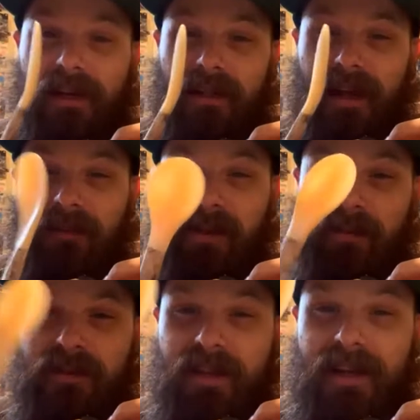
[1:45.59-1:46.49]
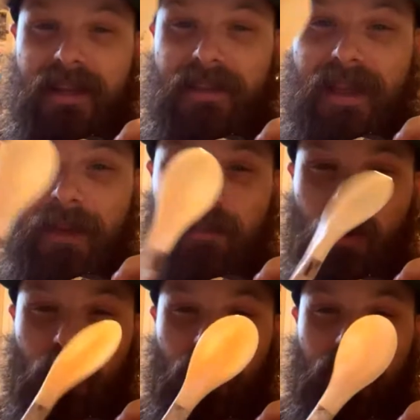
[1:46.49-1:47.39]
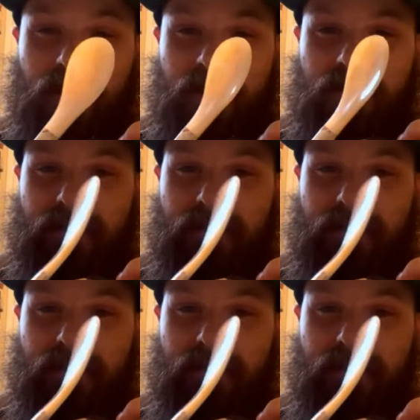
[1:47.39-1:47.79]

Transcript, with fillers: A lot of people say to get that pearl